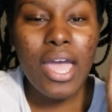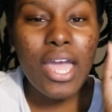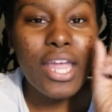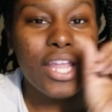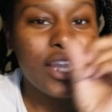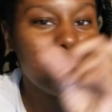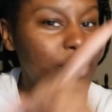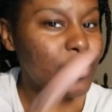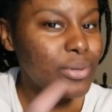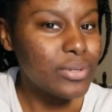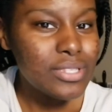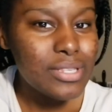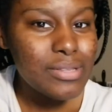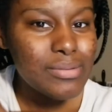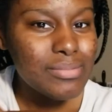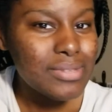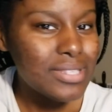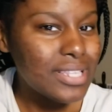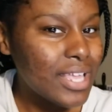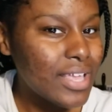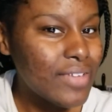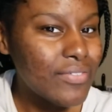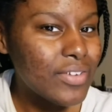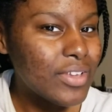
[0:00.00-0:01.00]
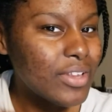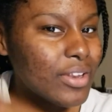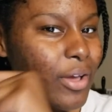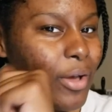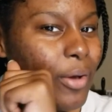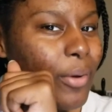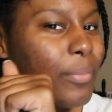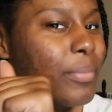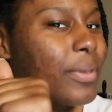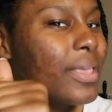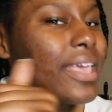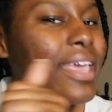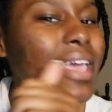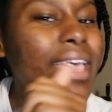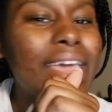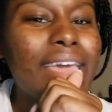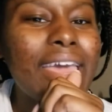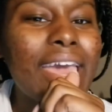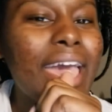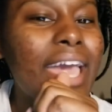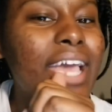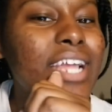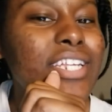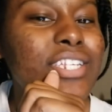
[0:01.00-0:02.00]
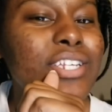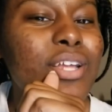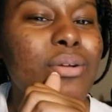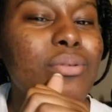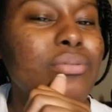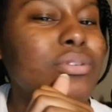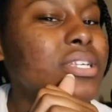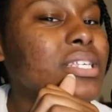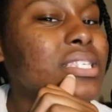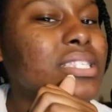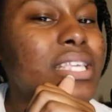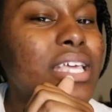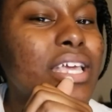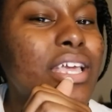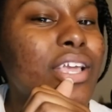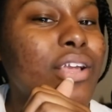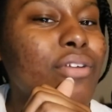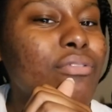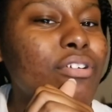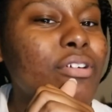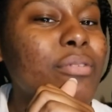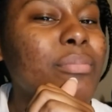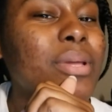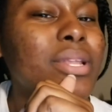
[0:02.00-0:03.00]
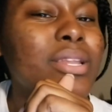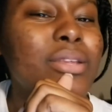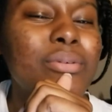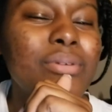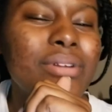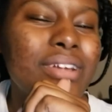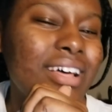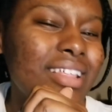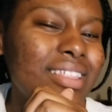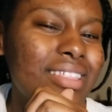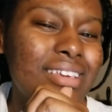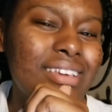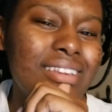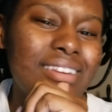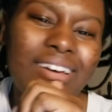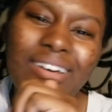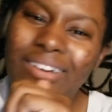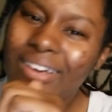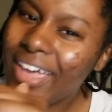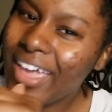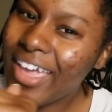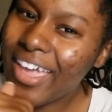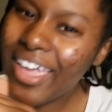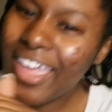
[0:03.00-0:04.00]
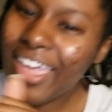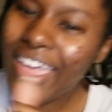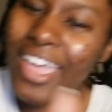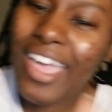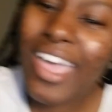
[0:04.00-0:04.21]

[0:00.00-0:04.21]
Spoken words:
do some stuff, you know, be engaged. Don't just sit in here and do nothing, okay?